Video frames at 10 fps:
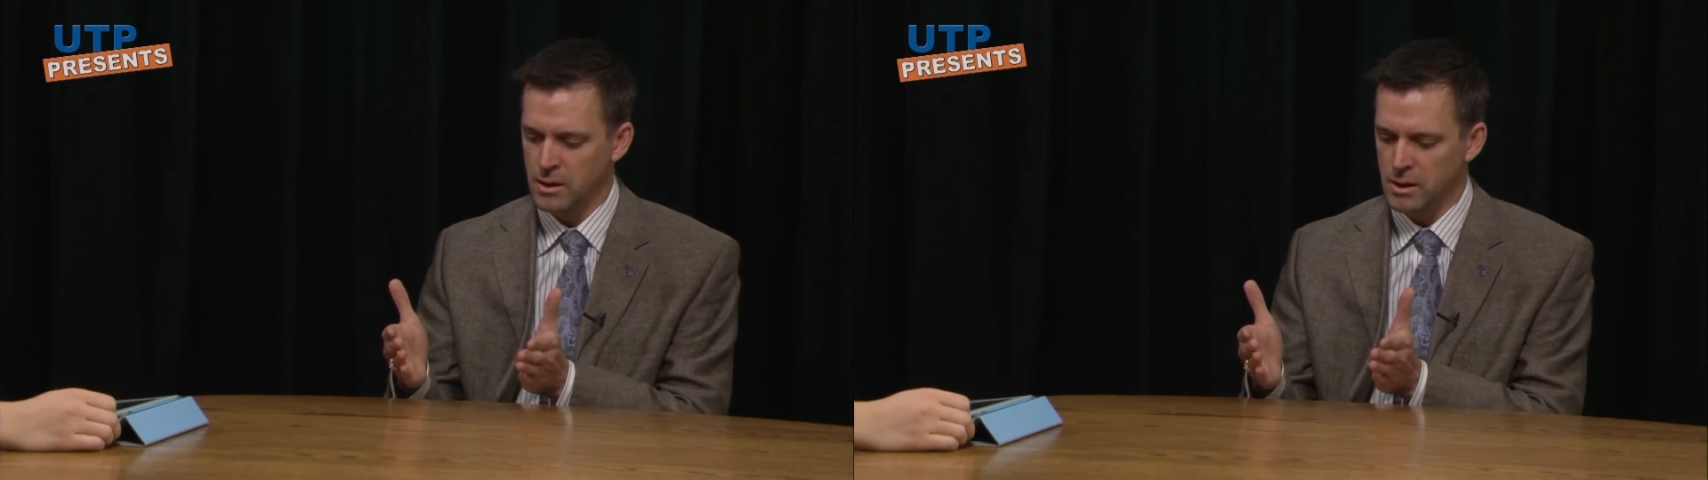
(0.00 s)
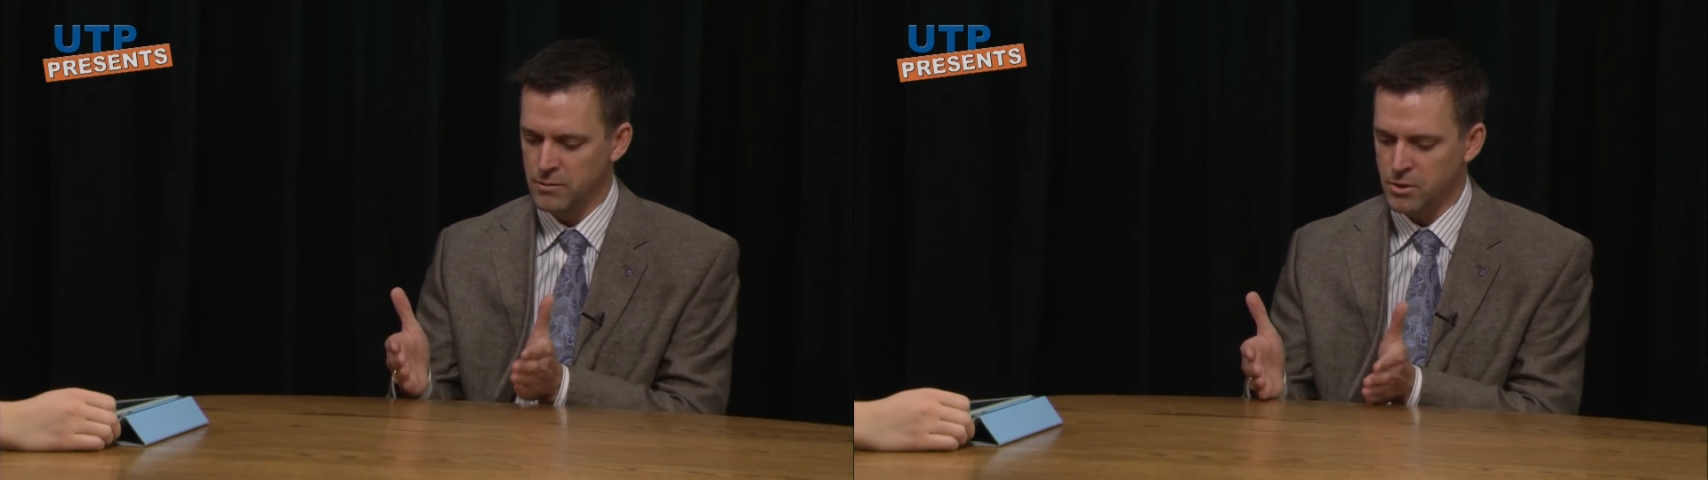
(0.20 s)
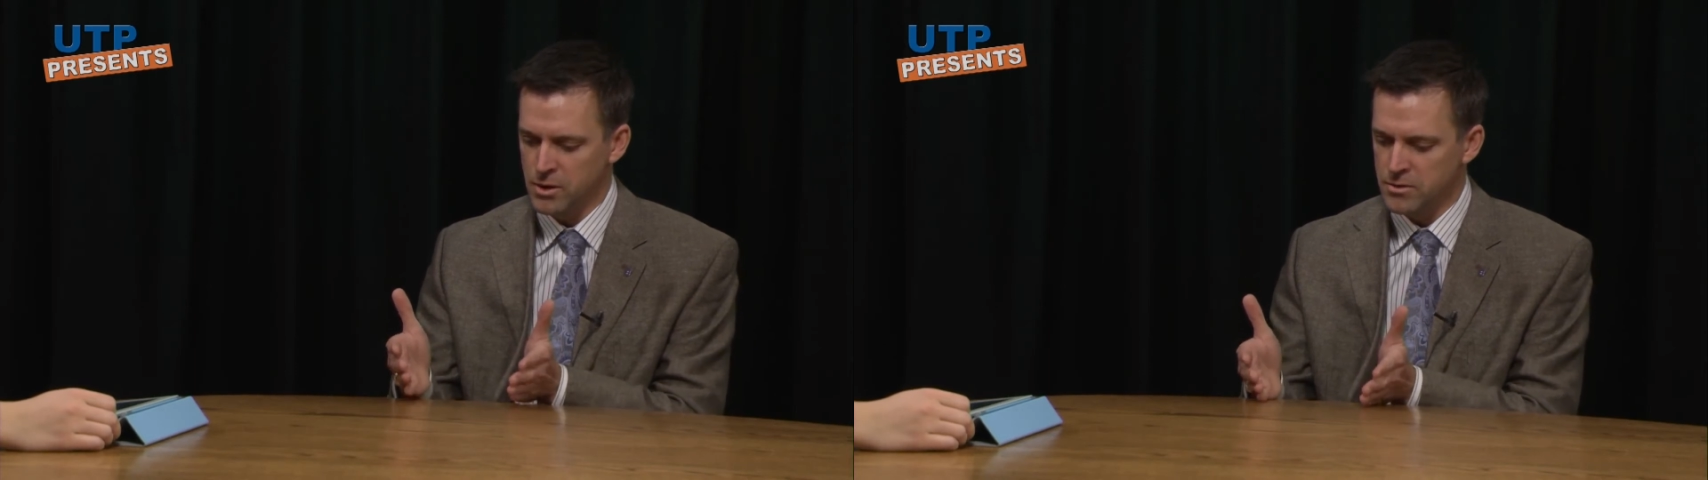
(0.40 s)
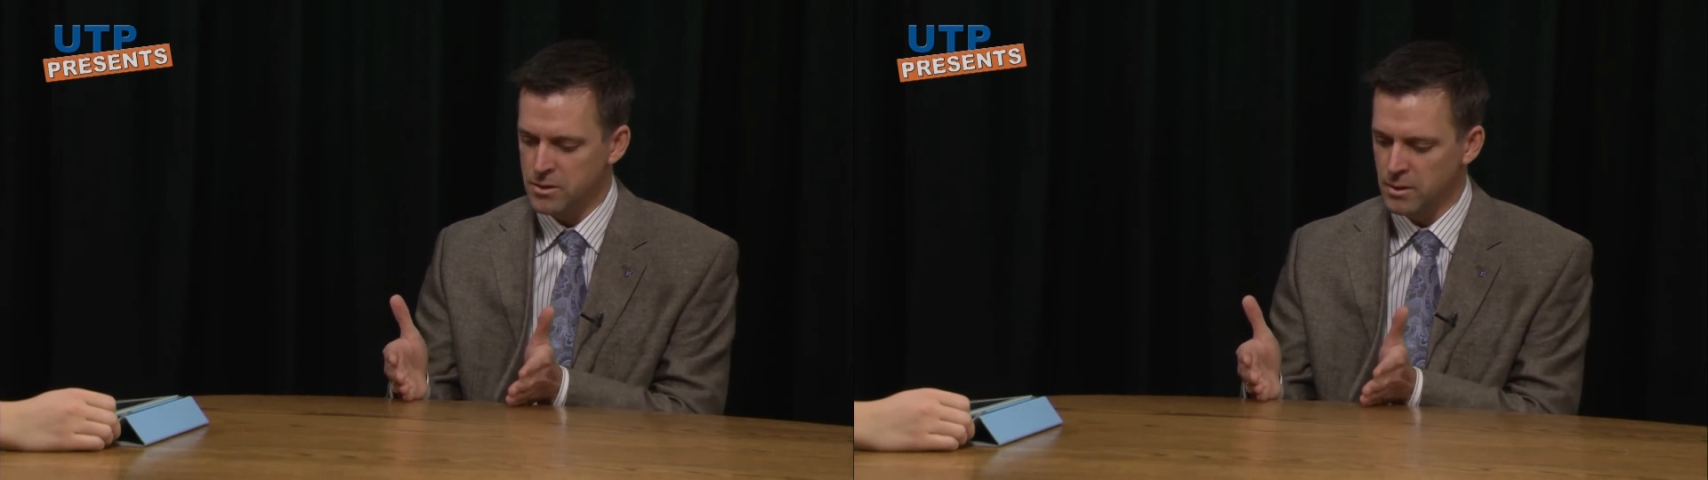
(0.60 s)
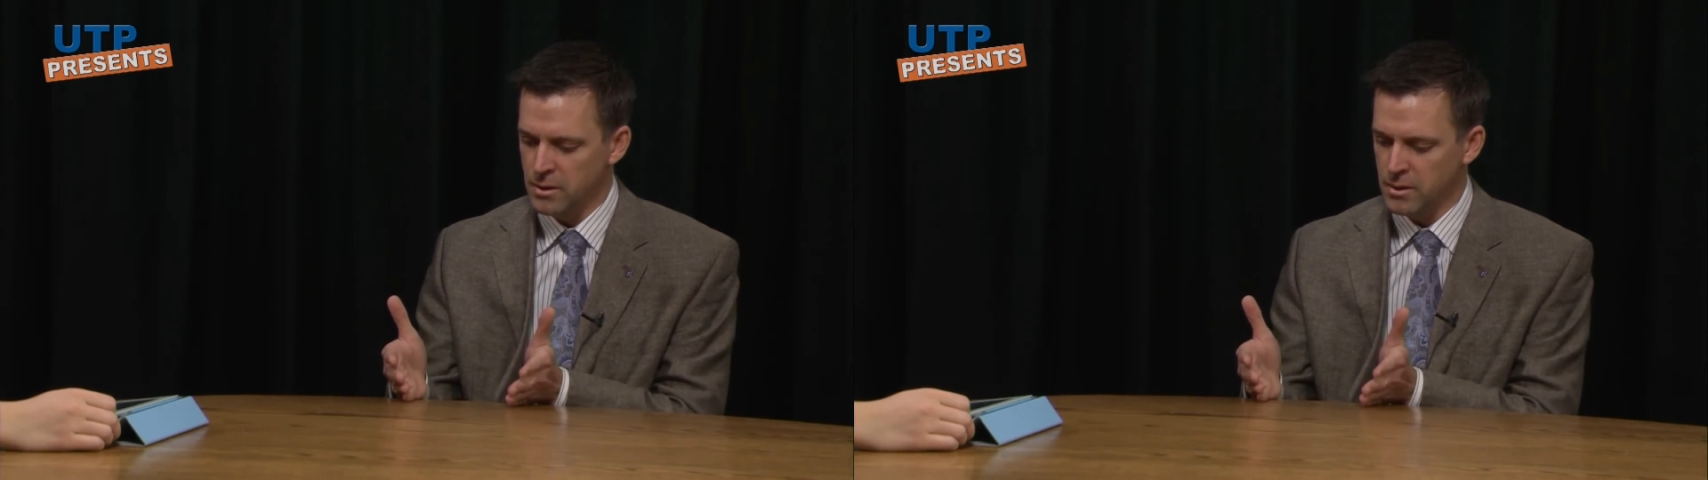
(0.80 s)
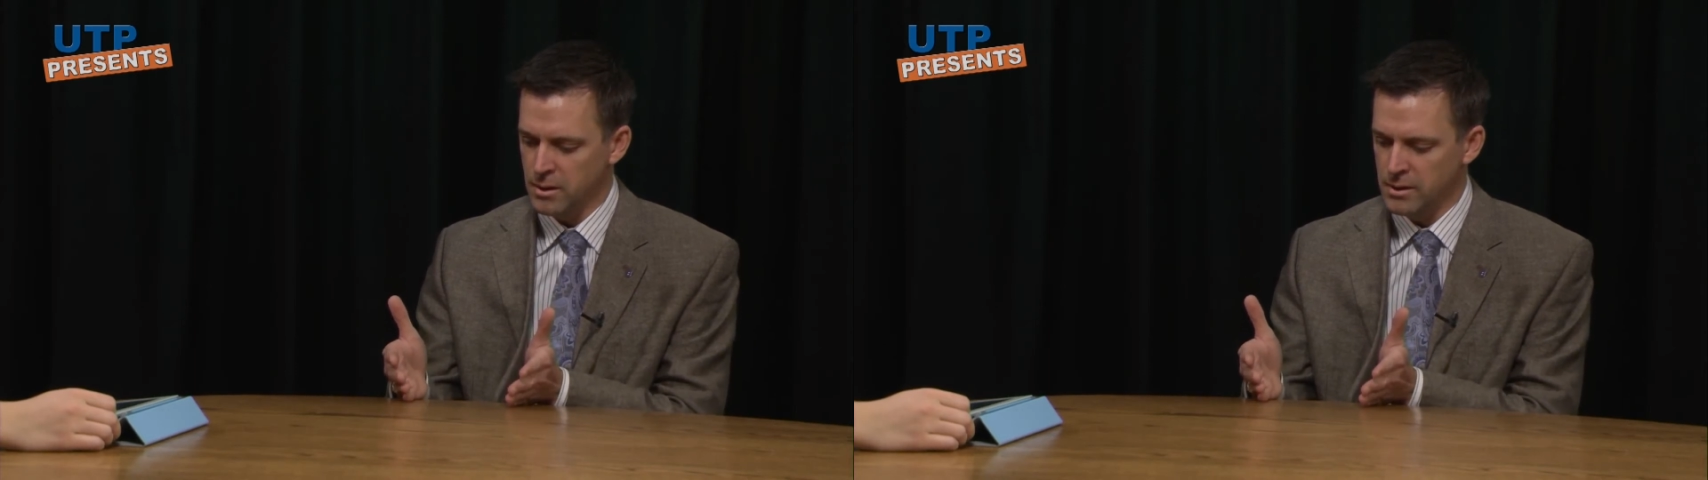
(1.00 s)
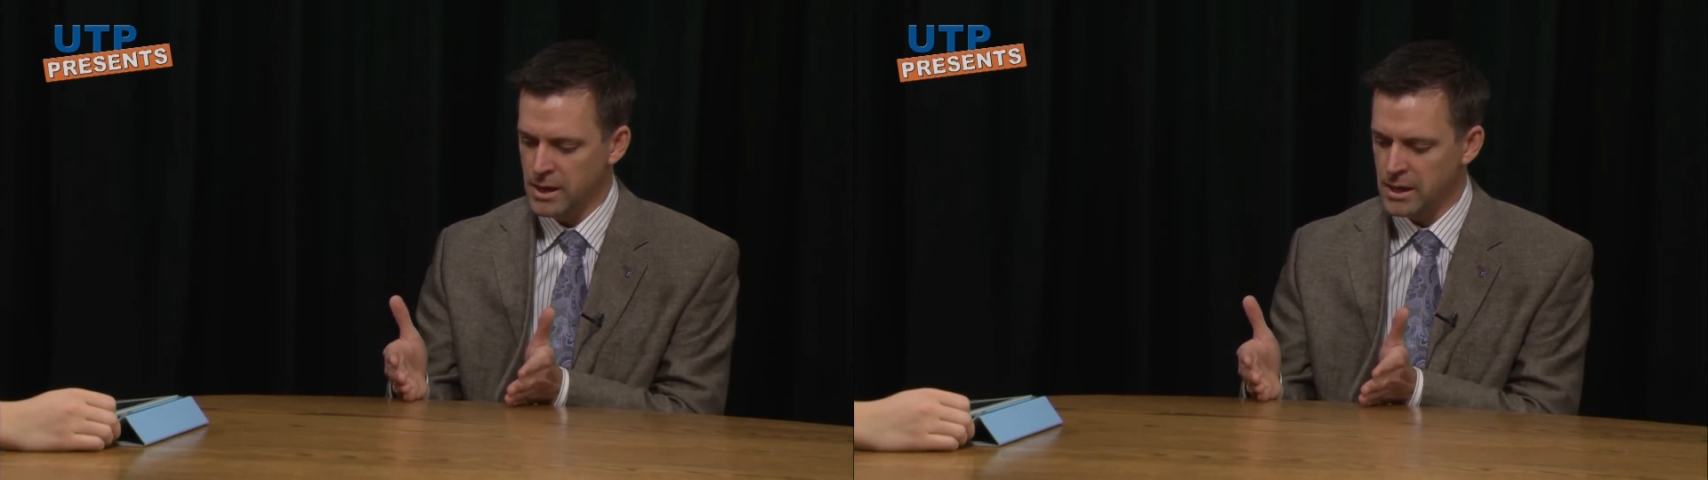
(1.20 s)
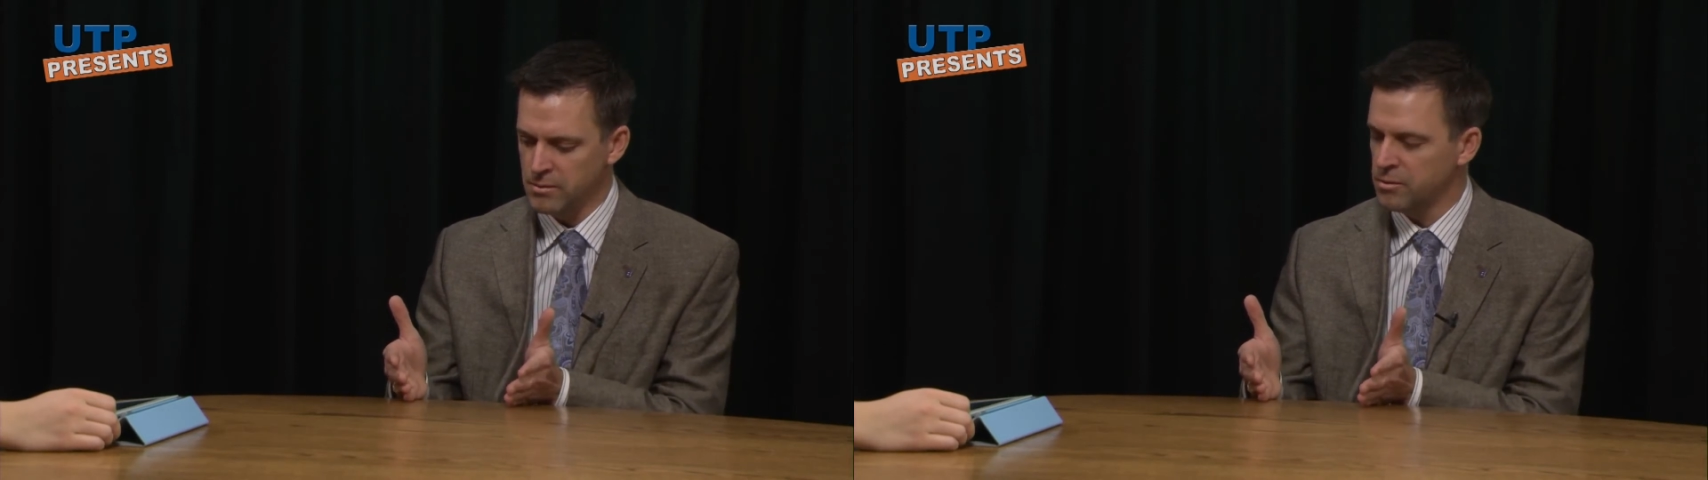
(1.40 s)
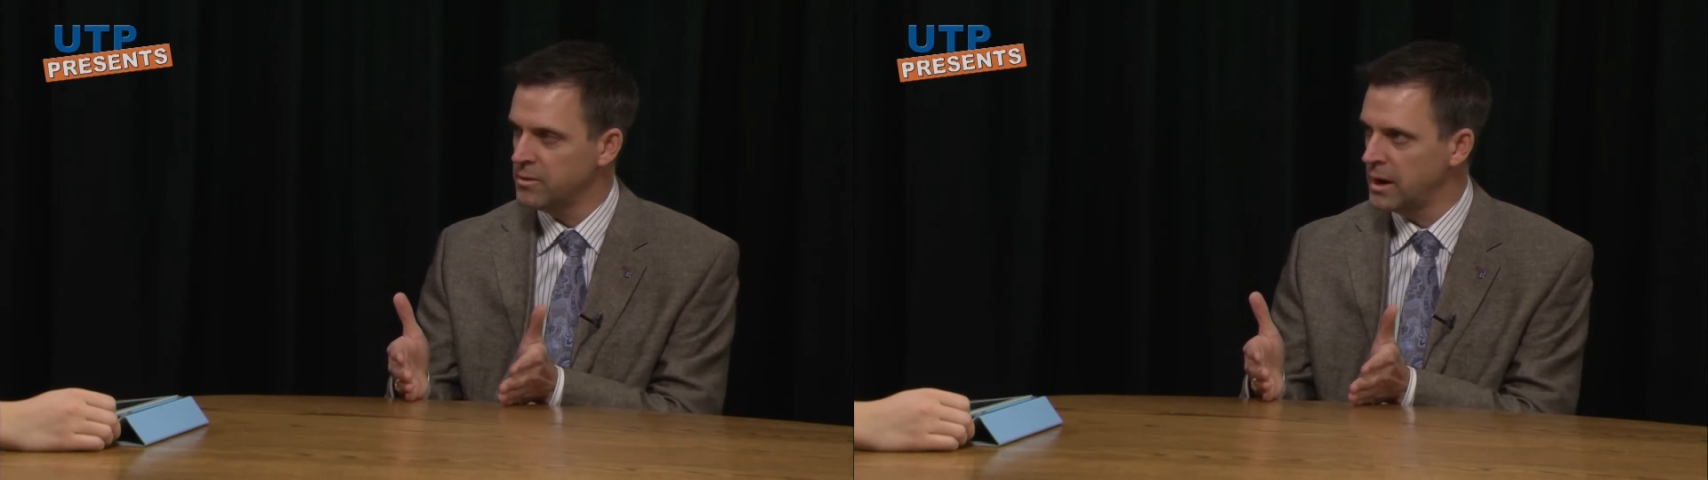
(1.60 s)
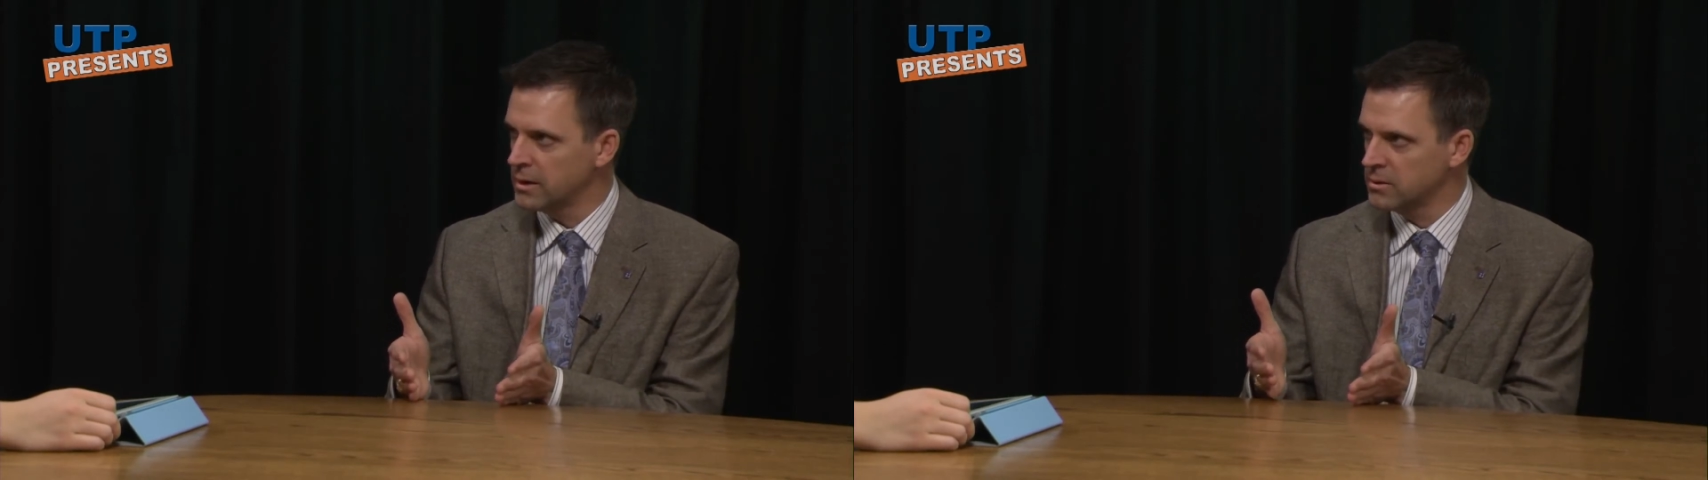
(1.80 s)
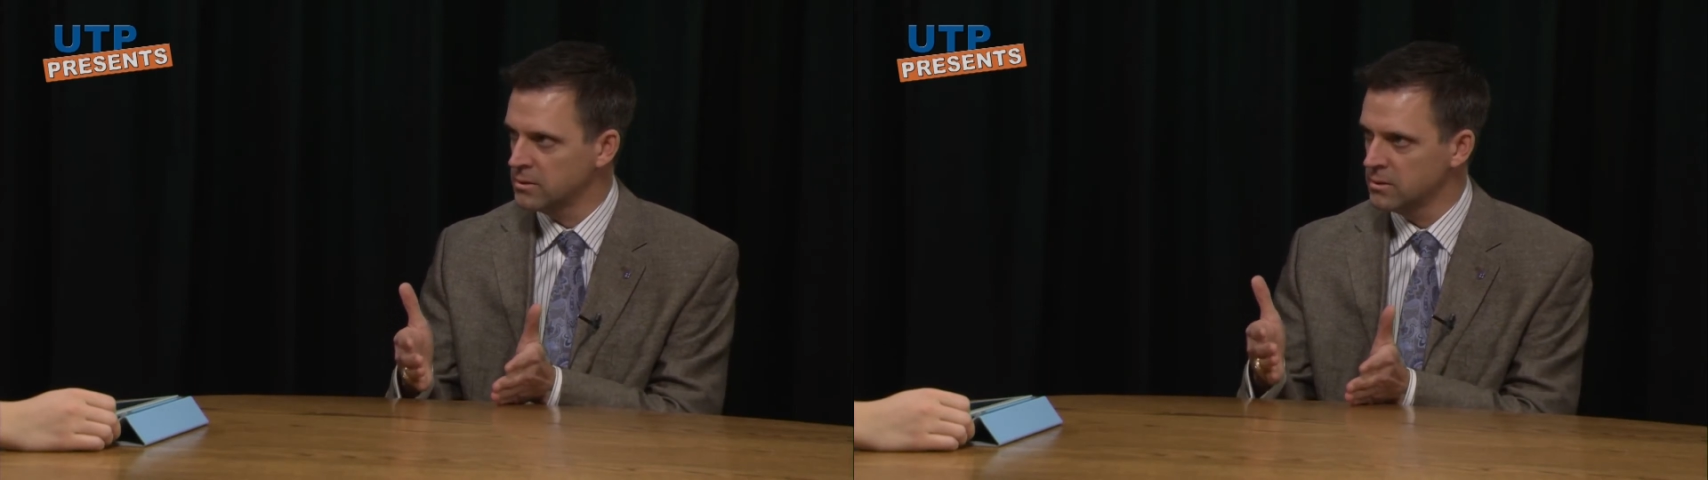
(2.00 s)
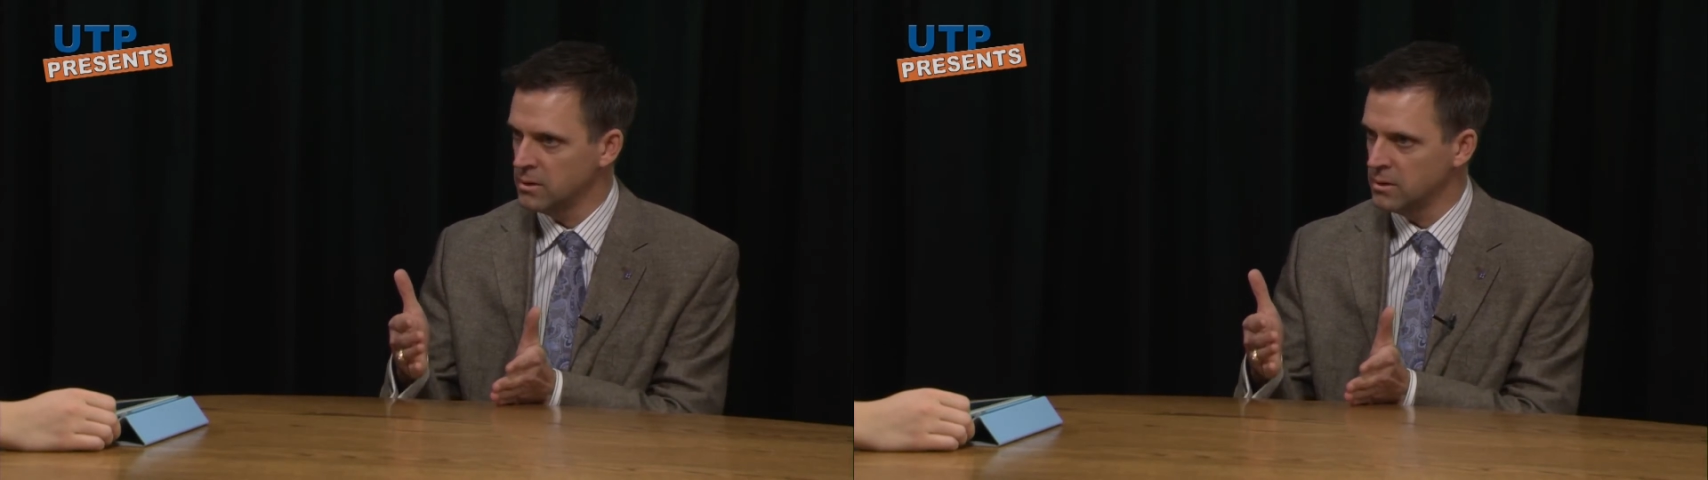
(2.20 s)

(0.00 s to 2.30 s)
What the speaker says: if there is a negative effect